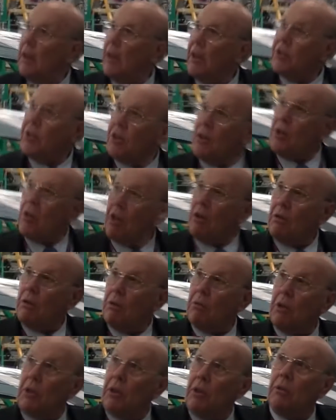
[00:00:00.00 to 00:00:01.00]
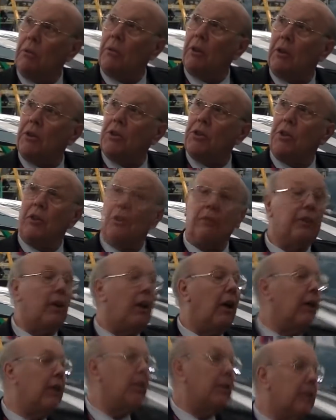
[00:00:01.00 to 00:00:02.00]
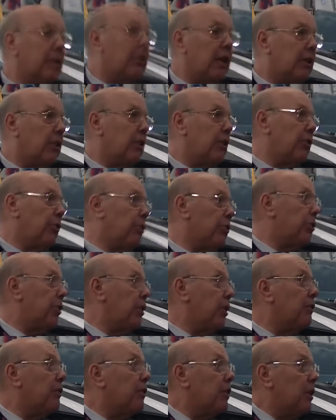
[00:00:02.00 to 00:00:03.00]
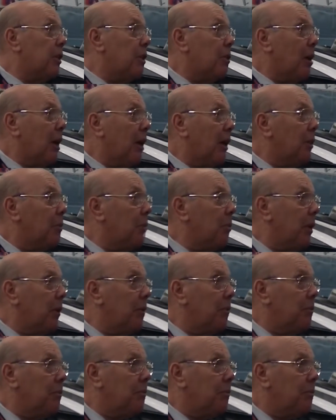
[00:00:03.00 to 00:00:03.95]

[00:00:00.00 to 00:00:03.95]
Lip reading: And she's the only one in the world still flying that actually saw service in the Battle of Britain.